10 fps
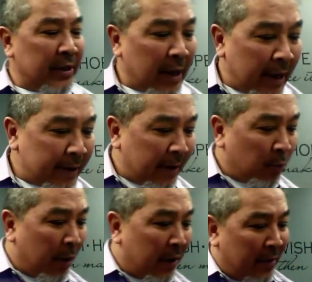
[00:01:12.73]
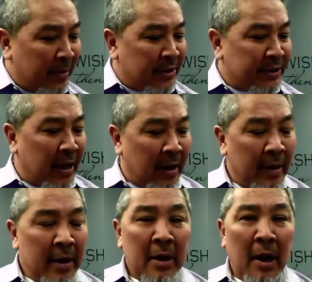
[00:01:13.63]
and one of them is
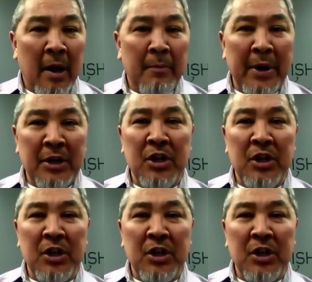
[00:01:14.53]
I'm reading